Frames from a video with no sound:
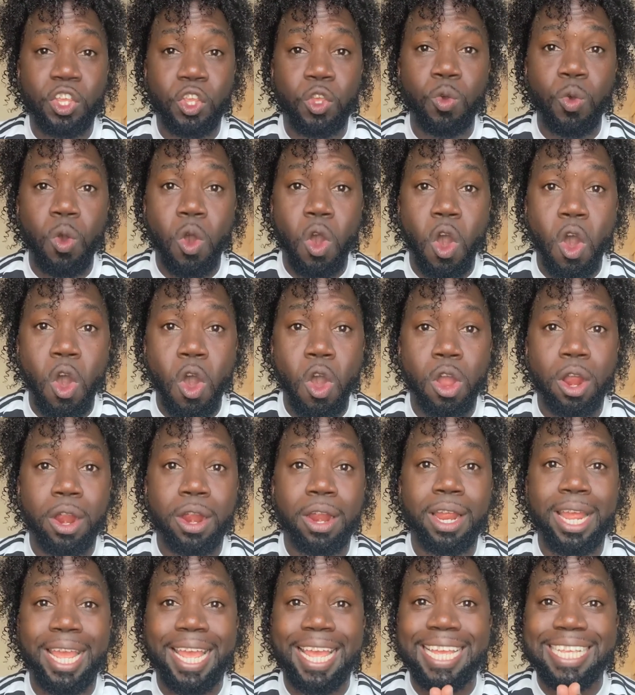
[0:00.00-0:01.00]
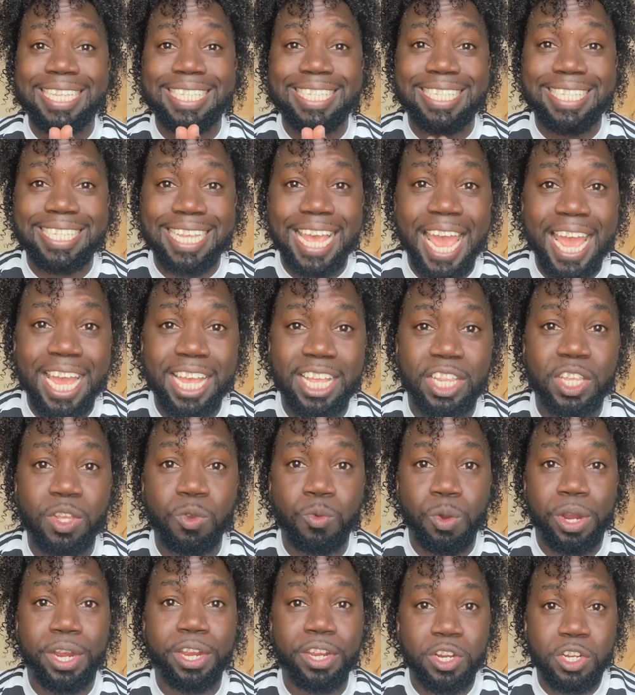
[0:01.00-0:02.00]
You are
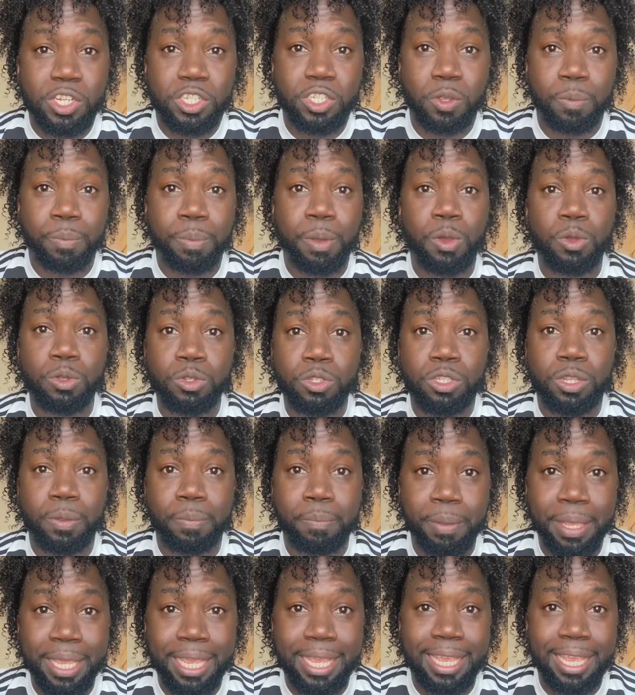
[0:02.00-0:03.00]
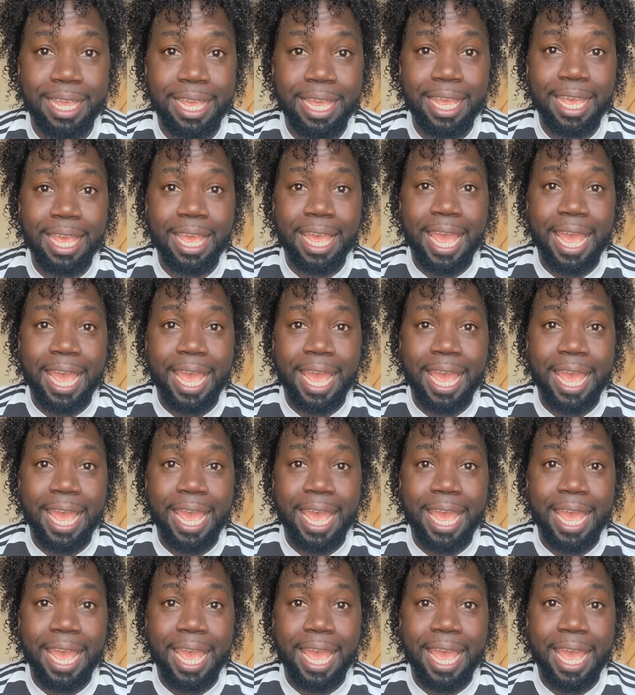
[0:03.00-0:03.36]
exactly where you're supposed to be